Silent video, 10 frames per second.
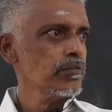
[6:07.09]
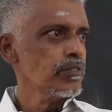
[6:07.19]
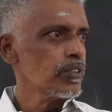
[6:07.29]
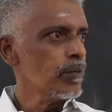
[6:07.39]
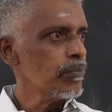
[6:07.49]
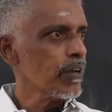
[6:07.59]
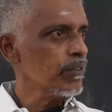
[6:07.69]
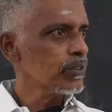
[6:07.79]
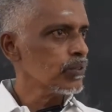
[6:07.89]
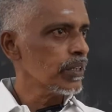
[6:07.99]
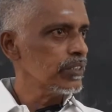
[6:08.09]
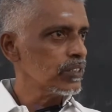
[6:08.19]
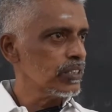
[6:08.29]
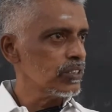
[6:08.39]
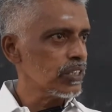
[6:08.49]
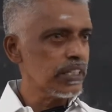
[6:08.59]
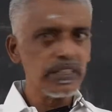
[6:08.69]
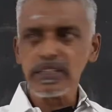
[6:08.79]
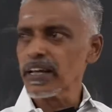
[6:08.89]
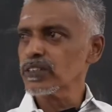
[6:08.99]
Number of students inside the
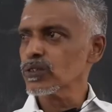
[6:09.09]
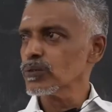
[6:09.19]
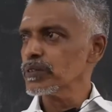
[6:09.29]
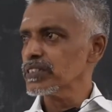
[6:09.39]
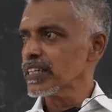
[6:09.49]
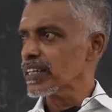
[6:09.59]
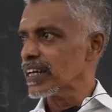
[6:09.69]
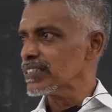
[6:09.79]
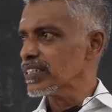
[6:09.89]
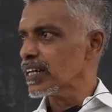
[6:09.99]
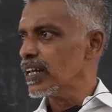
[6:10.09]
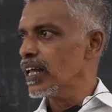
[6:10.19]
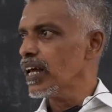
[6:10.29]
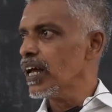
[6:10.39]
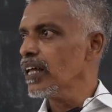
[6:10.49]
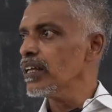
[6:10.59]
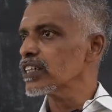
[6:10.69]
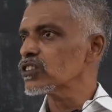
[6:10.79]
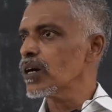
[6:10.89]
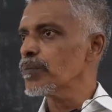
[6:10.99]
classroom is a classical
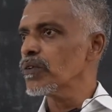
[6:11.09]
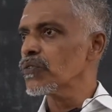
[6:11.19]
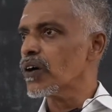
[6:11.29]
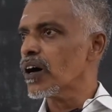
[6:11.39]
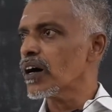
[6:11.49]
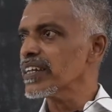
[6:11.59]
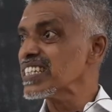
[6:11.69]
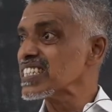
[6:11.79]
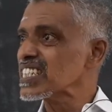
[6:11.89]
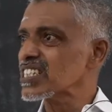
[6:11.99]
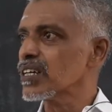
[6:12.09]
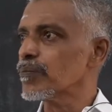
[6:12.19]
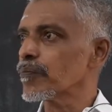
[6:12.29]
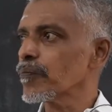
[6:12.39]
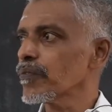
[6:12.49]
example for a system.